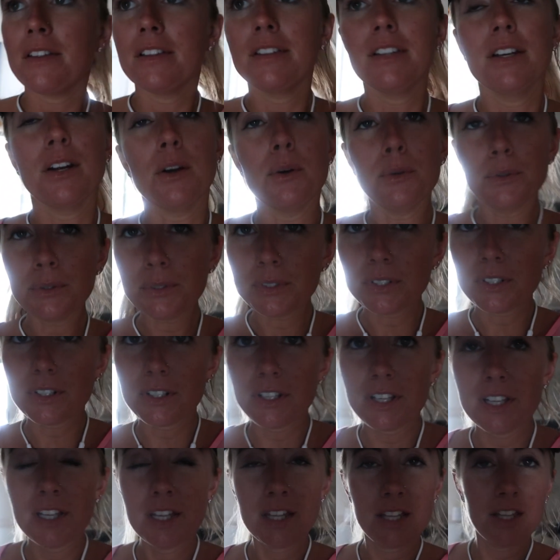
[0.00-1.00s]
that they're older,
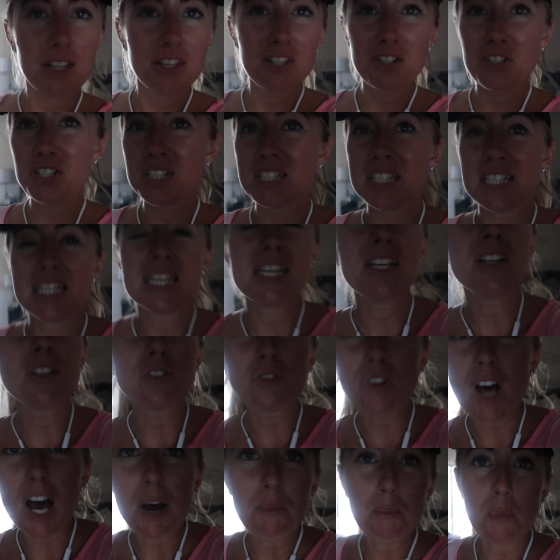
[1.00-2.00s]
they're just in a
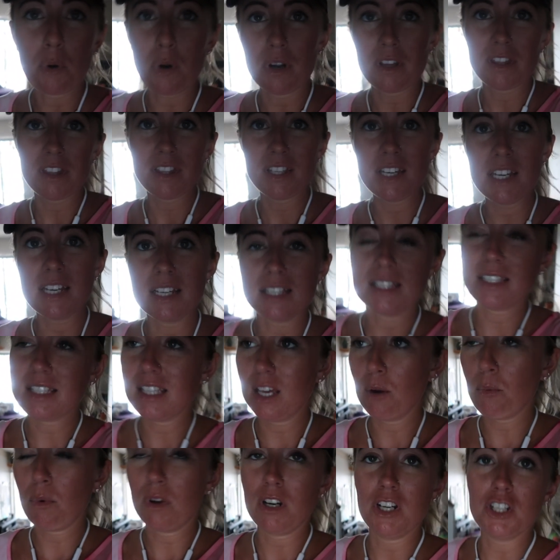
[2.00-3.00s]
lot more things.
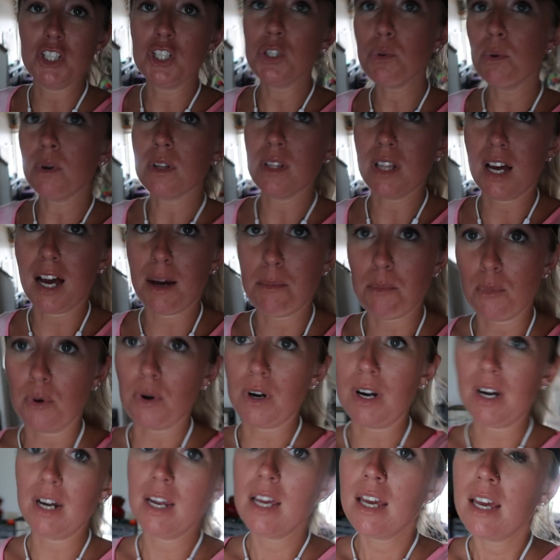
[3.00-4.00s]
They want to do a lot
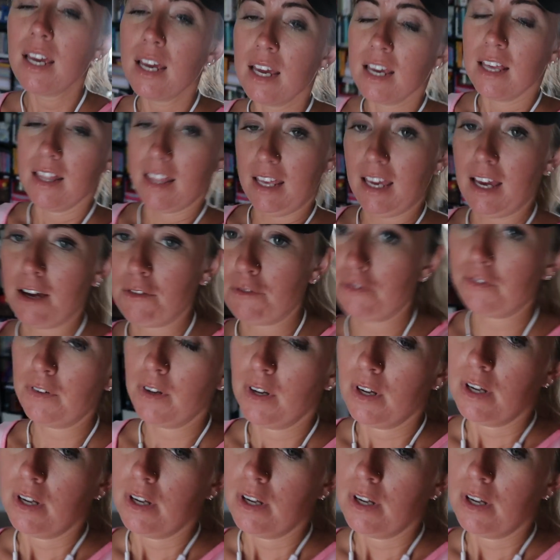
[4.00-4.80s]
more. They have